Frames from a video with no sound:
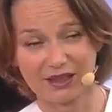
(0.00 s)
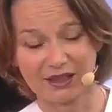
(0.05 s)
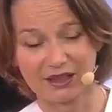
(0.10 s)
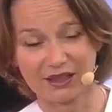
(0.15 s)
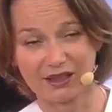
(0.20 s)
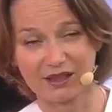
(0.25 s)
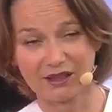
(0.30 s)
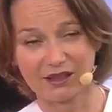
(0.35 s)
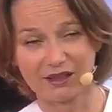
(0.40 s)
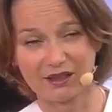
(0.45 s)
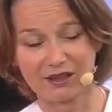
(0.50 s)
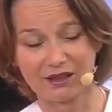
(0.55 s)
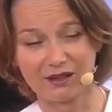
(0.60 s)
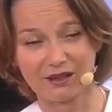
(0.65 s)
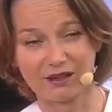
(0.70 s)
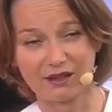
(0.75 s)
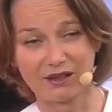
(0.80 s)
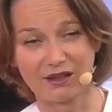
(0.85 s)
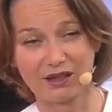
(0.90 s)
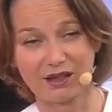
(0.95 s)

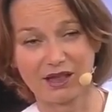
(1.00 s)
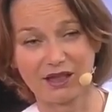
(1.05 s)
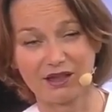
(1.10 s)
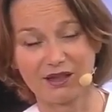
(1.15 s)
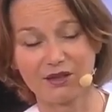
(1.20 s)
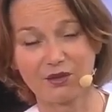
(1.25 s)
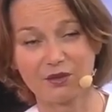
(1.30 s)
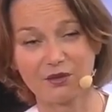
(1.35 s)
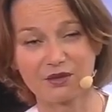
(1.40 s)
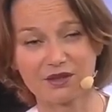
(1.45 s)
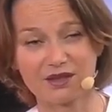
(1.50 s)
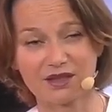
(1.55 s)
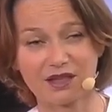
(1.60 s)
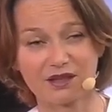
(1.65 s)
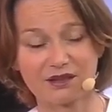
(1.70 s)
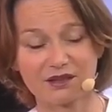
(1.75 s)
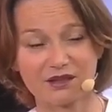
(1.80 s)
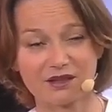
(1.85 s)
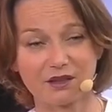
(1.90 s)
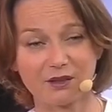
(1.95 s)
I know
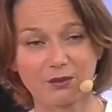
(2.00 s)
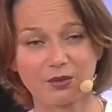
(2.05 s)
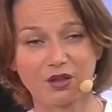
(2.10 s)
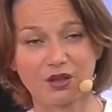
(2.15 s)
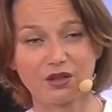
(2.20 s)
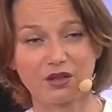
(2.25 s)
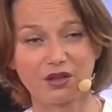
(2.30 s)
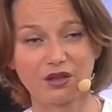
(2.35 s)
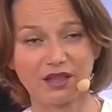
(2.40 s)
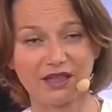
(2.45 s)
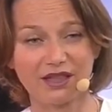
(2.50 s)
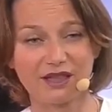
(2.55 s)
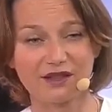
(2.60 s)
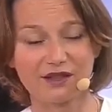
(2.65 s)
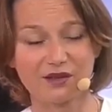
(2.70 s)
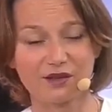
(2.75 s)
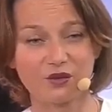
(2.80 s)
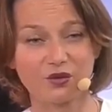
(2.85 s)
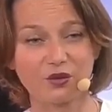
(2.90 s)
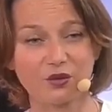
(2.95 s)
that some
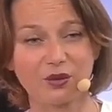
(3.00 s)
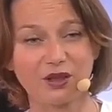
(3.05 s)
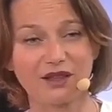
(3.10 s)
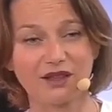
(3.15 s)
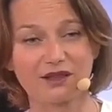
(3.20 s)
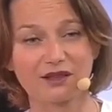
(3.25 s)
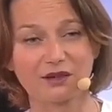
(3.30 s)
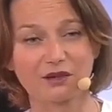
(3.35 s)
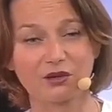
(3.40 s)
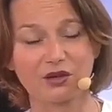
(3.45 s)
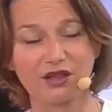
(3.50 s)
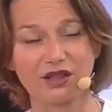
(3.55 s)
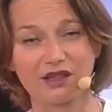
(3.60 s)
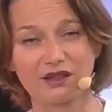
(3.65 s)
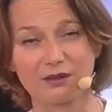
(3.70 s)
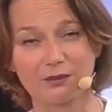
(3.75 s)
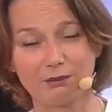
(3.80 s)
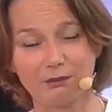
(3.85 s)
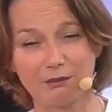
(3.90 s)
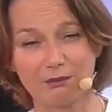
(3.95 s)
colleagues do it, call
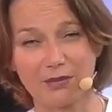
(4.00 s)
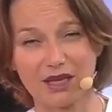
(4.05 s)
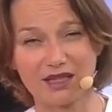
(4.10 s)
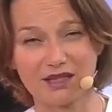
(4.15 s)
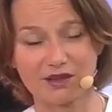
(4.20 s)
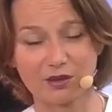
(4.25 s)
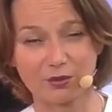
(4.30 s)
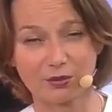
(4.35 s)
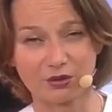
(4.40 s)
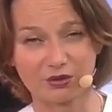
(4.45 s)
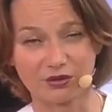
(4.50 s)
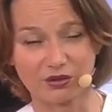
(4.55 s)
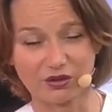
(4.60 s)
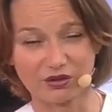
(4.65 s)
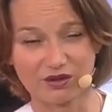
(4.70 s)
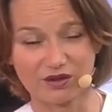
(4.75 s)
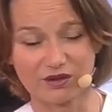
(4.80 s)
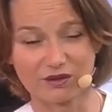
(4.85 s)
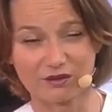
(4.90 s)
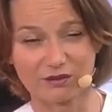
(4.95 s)
it
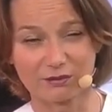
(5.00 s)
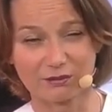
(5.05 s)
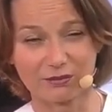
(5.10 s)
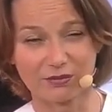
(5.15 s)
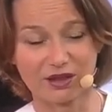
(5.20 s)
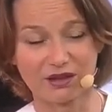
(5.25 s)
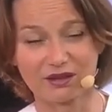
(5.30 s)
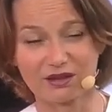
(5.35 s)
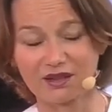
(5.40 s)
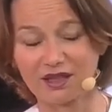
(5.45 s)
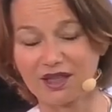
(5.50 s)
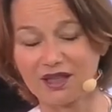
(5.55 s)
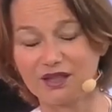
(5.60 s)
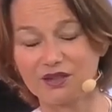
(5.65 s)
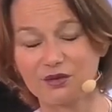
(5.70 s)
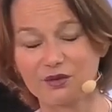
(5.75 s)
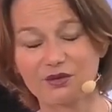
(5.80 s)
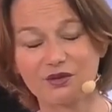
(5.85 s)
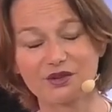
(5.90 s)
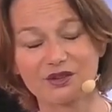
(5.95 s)
mesobotox, but I
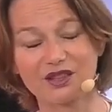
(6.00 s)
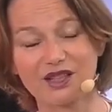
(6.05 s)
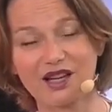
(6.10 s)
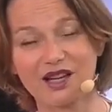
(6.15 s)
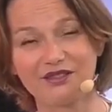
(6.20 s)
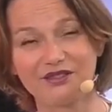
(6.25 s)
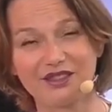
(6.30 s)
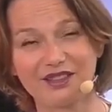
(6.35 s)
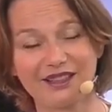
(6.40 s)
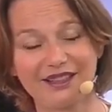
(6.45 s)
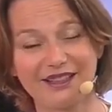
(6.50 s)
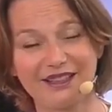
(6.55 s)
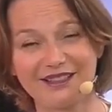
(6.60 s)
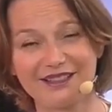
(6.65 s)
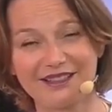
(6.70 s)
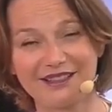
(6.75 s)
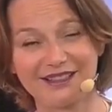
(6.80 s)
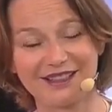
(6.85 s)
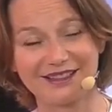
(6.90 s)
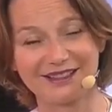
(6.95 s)
do not have
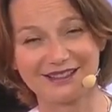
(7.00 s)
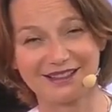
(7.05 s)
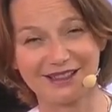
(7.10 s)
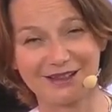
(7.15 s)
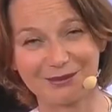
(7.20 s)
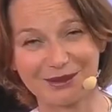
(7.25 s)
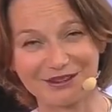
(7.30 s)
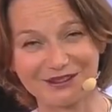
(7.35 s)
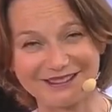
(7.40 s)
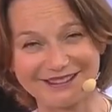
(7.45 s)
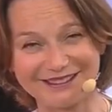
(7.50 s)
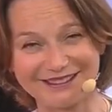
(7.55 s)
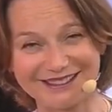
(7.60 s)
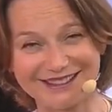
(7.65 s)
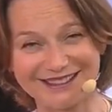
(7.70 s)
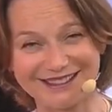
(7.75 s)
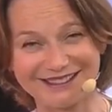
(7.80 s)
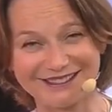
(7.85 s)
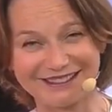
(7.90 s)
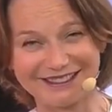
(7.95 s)
any data about it,
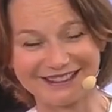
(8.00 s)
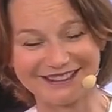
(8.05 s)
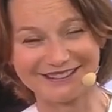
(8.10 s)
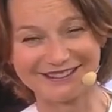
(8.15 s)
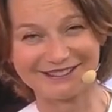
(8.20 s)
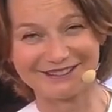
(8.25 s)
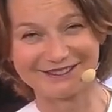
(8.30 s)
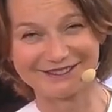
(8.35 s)
sorry.